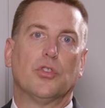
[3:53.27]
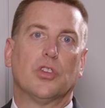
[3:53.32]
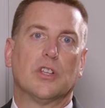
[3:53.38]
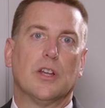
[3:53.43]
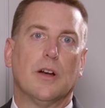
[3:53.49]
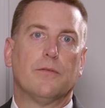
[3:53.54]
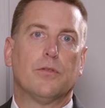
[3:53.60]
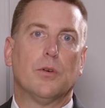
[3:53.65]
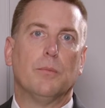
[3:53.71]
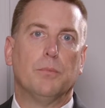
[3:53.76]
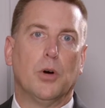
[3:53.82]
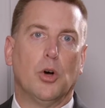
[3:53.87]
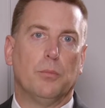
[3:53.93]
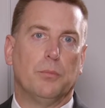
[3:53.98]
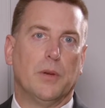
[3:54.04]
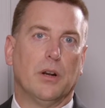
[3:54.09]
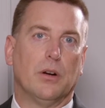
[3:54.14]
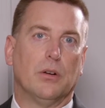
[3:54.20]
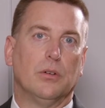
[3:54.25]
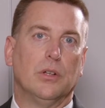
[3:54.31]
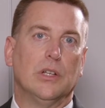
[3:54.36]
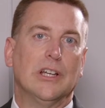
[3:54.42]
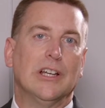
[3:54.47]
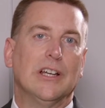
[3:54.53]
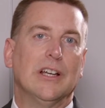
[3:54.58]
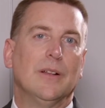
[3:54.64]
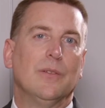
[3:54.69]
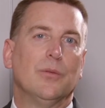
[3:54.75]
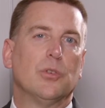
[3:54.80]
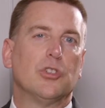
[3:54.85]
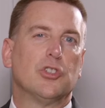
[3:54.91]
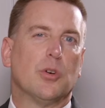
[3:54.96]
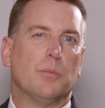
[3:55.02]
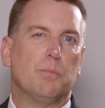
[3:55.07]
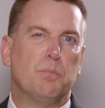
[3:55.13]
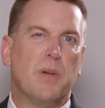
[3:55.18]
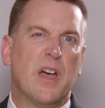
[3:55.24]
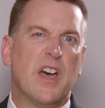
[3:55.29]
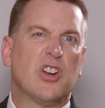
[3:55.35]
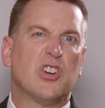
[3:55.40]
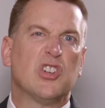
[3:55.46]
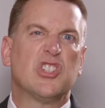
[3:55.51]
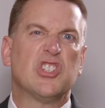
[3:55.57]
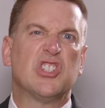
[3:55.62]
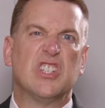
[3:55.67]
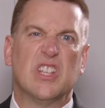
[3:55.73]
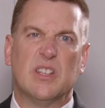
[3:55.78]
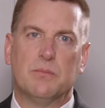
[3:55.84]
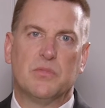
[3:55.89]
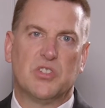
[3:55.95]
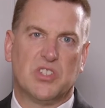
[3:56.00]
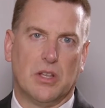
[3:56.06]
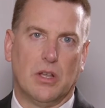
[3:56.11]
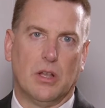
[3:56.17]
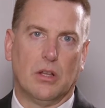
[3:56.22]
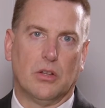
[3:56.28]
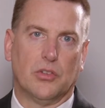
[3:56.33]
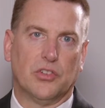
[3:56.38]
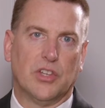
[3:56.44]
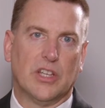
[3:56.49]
that come from bone marrow, which are better stem cells.